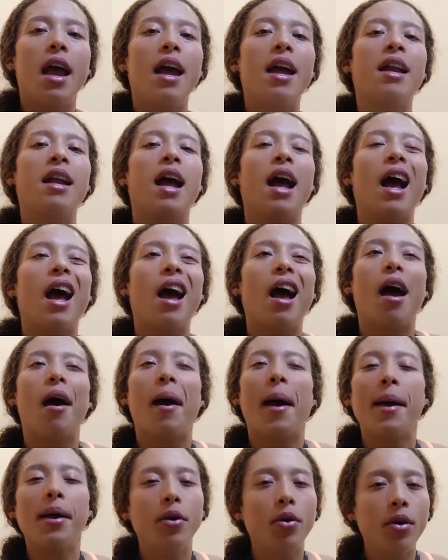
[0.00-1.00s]
and
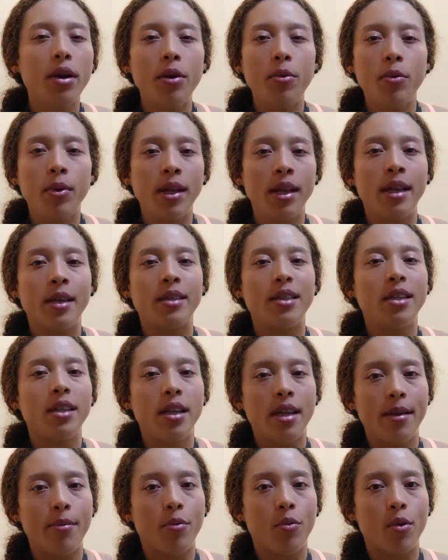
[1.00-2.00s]
I couldn't really
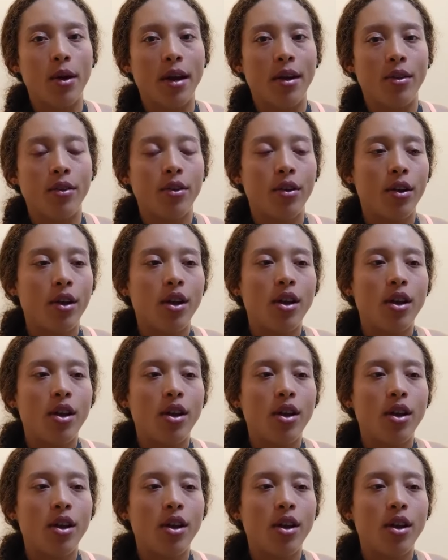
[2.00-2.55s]
sleep well.